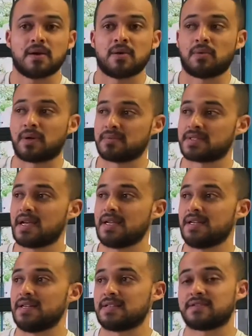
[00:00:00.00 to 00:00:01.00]
What I'm saying
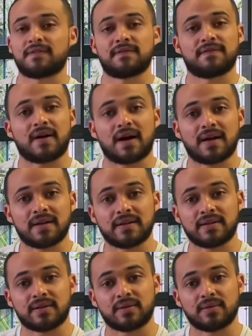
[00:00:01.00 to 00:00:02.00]
is
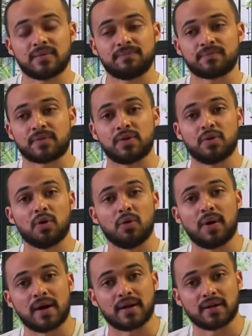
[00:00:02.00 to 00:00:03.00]
find your
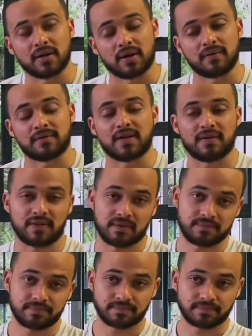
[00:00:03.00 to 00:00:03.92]
way of giving.